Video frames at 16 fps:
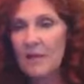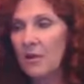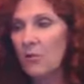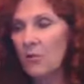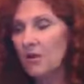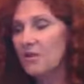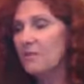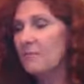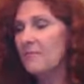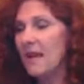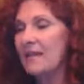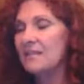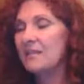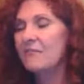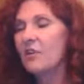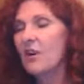It works
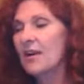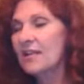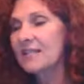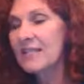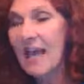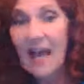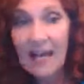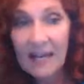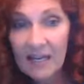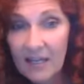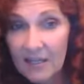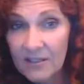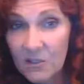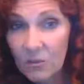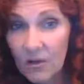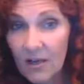amazing for anxiety
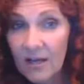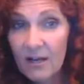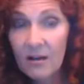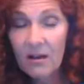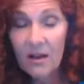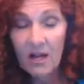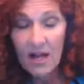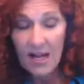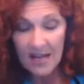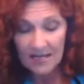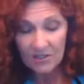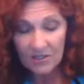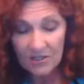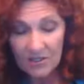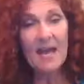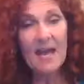as well,
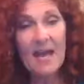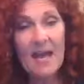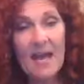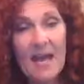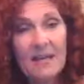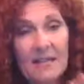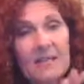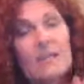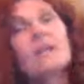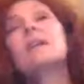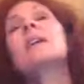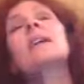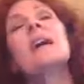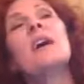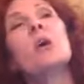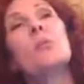as well as
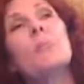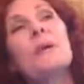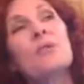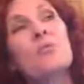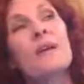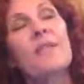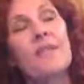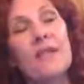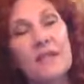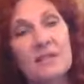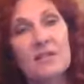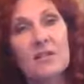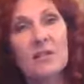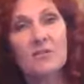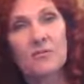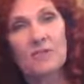helping with
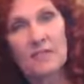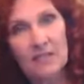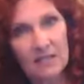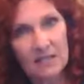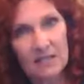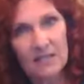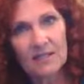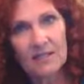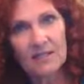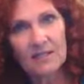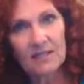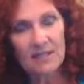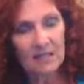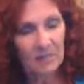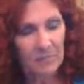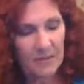insulin resistance
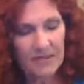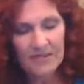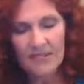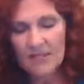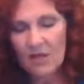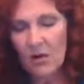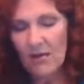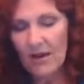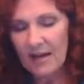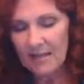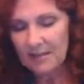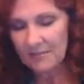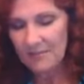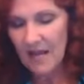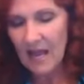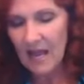in
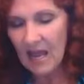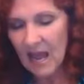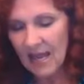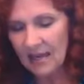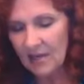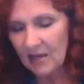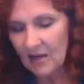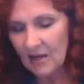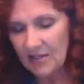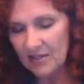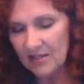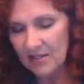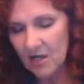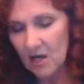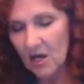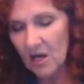PCOS. I like
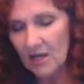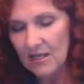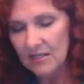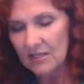inositol.